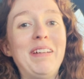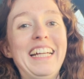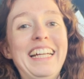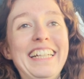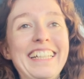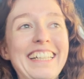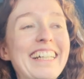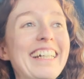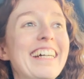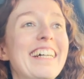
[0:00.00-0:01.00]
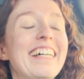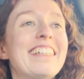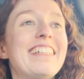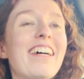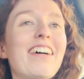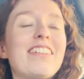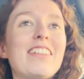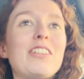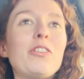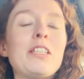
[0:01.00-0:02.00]
mean. So uh,
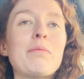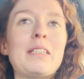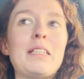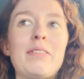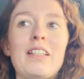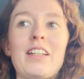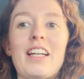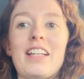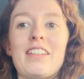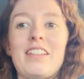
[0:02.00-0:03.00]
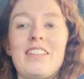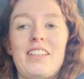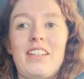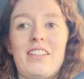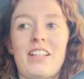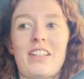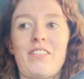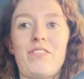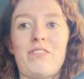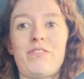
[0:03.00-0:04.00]
the daughter must have been like I don't know, like
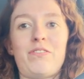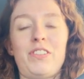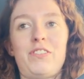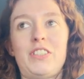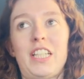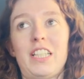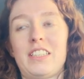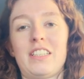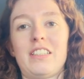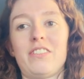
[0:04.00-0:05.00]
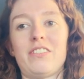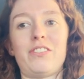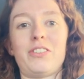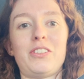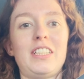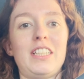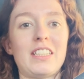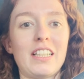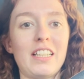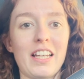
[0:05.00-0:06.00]
50s and 40s
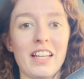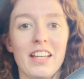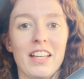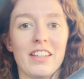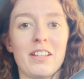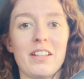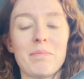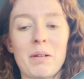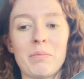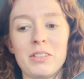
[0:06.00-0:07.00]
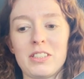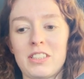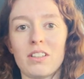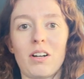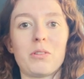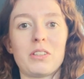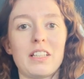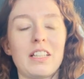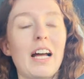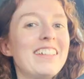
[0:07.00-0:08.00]
and then the mum was older than
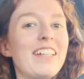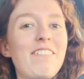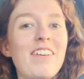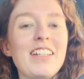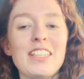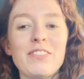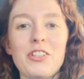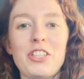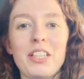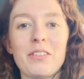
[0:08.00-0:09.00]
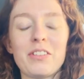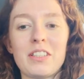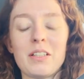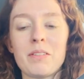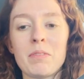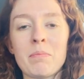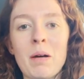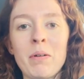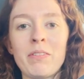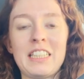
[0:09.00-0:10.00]
that so first of all she the, the mum
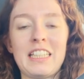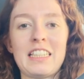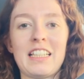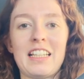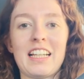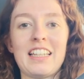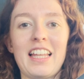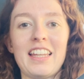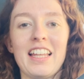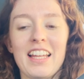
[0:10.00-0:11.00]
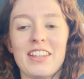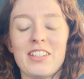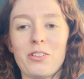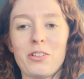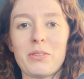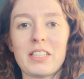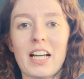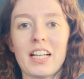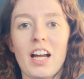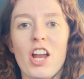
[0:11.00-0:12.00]
obviously said something and then the daughter was
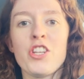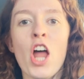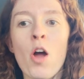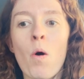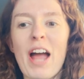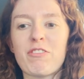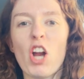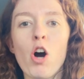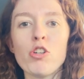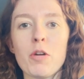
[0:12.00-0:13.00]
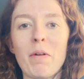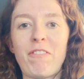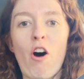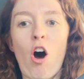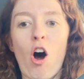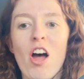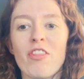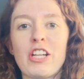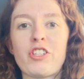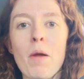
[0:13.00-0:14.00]
like no i've told you before
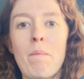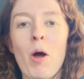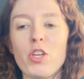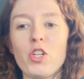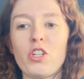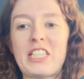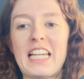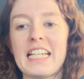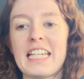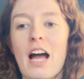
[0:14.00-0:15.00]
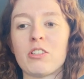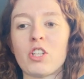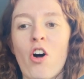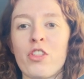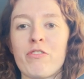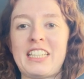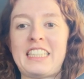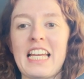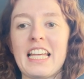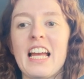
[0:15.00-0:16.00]
they don't put your details on the
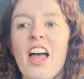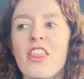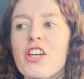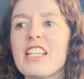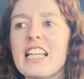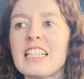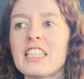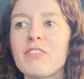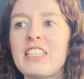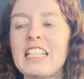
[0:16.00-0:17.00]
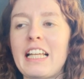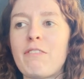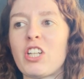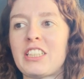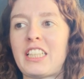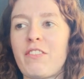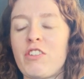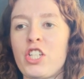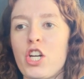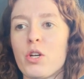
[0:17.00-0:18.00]
receipt that's the receipt they've just
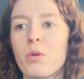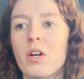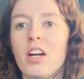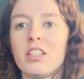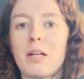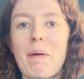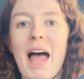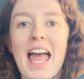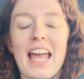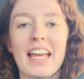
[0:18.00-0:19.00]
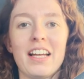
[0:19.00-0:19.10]
given you to pay